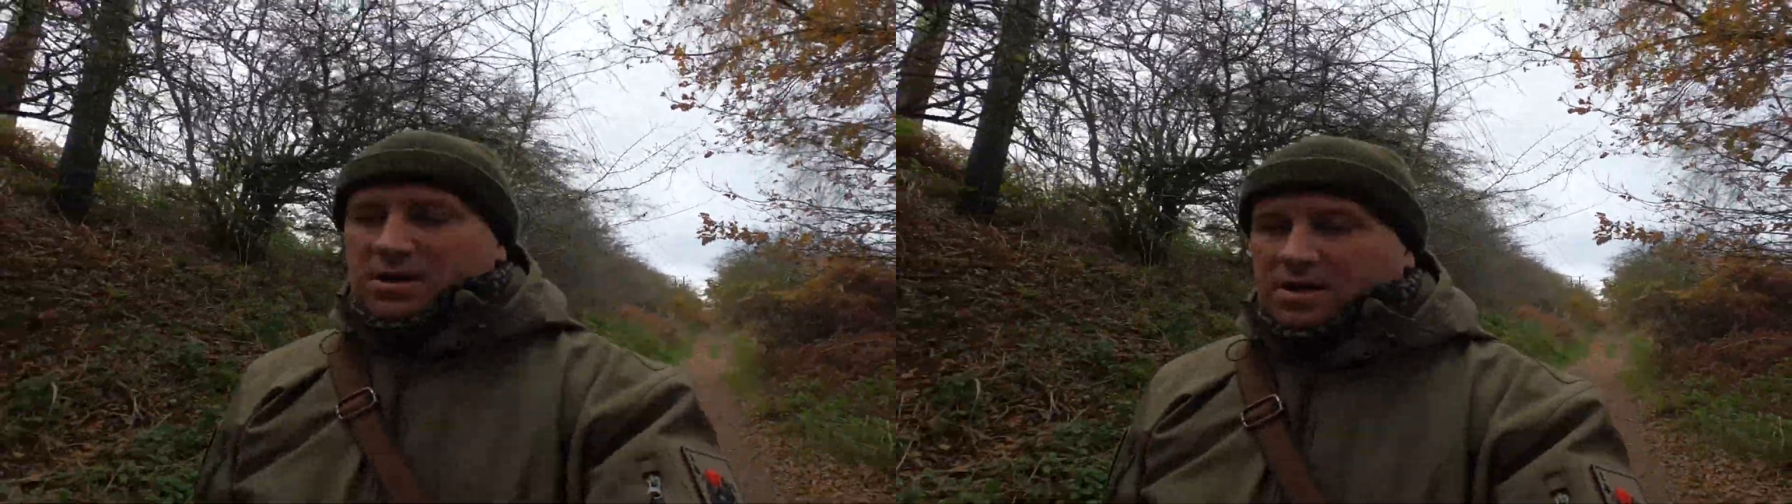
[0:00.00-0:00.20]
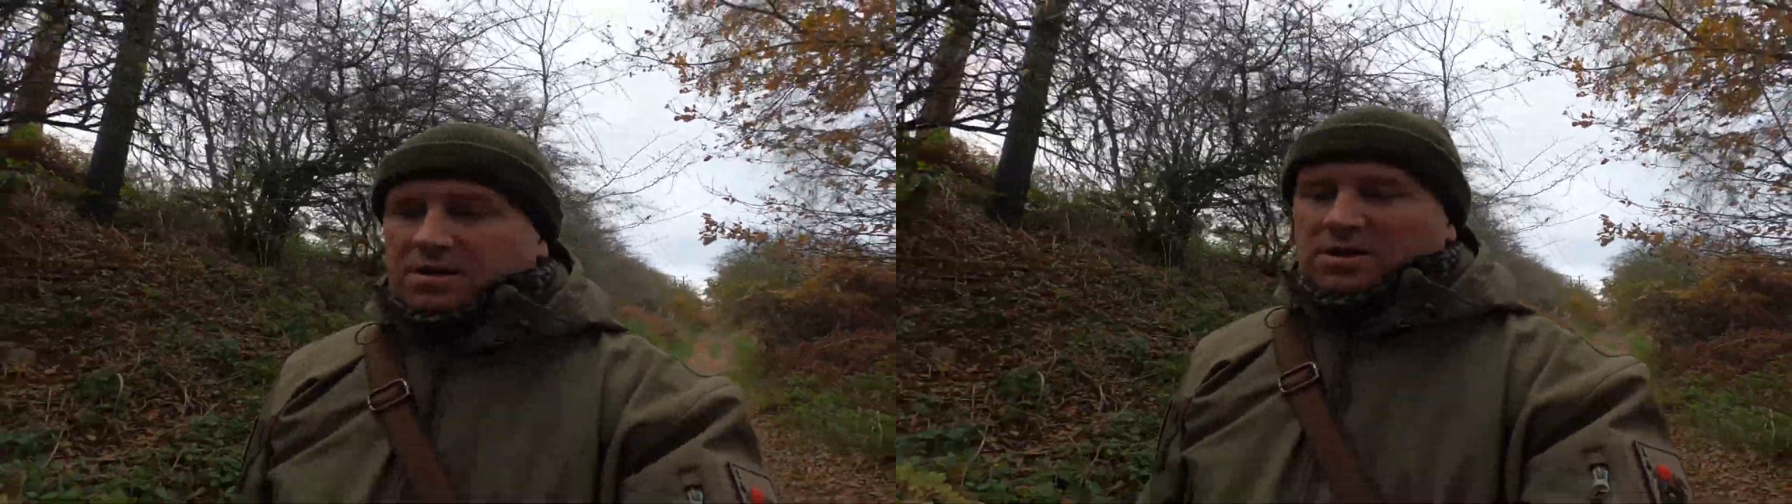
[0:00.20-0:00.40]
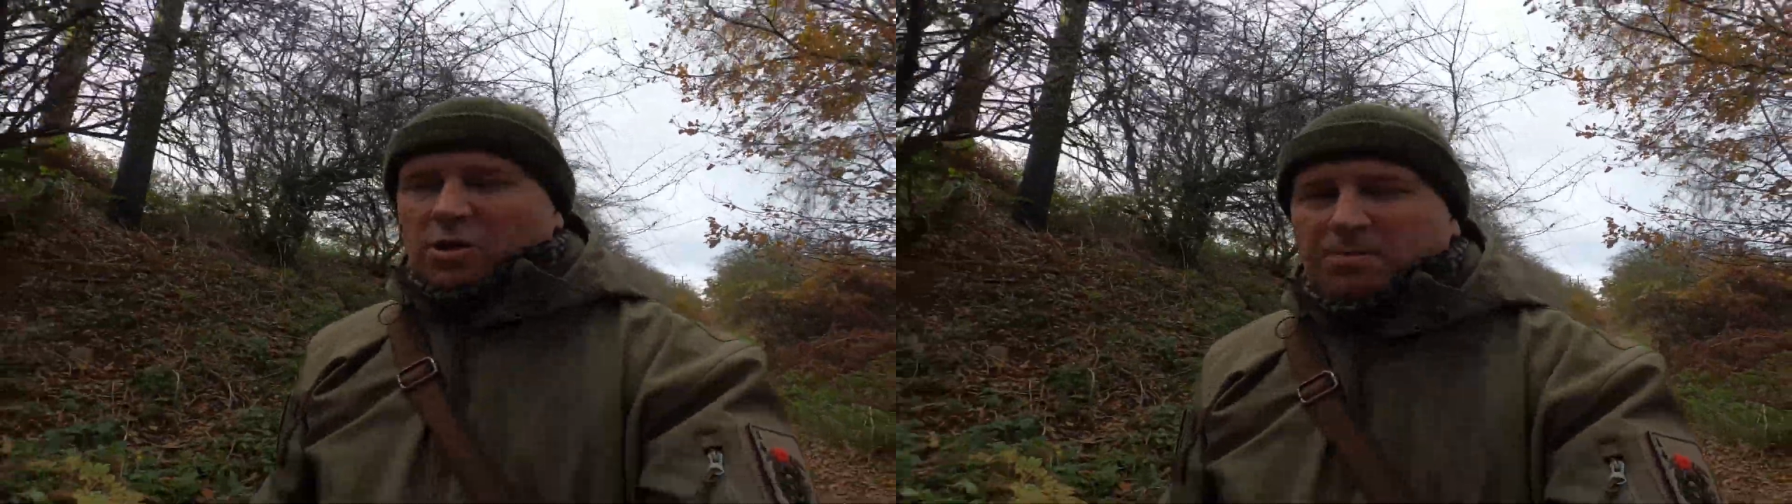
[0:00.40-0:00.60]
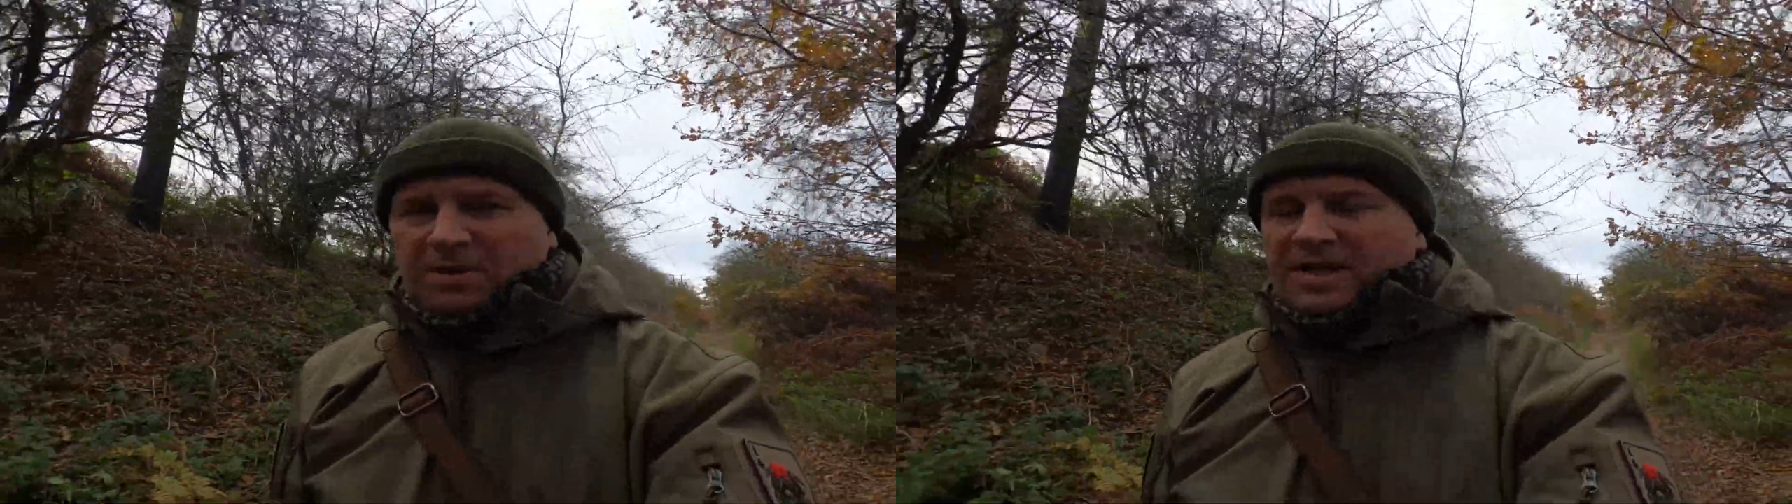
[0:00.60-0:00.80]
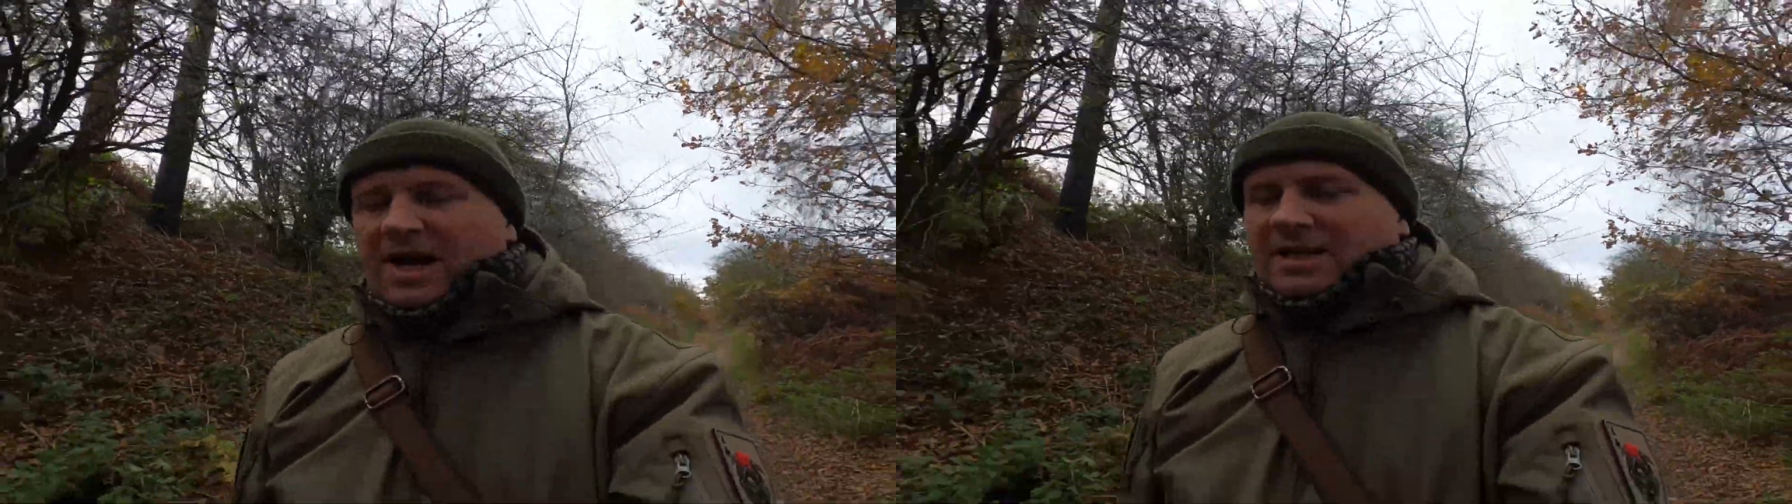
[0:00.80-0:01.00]
there's a couple
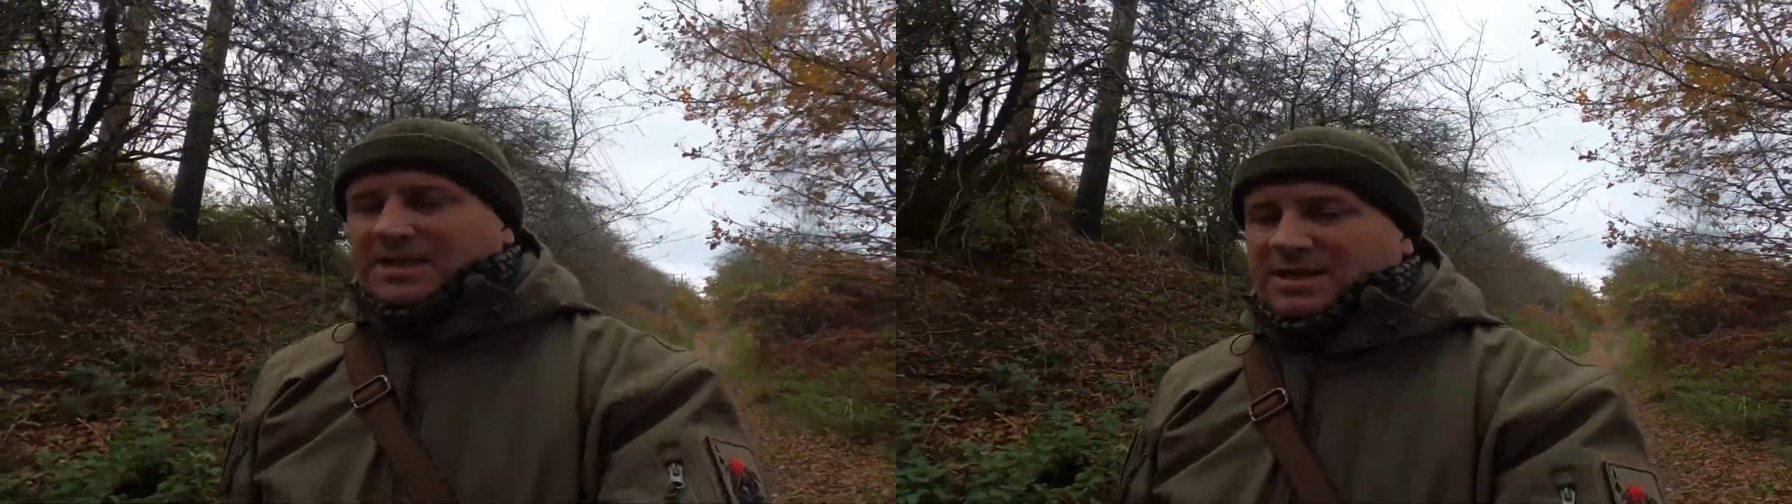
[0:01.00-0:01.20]
of night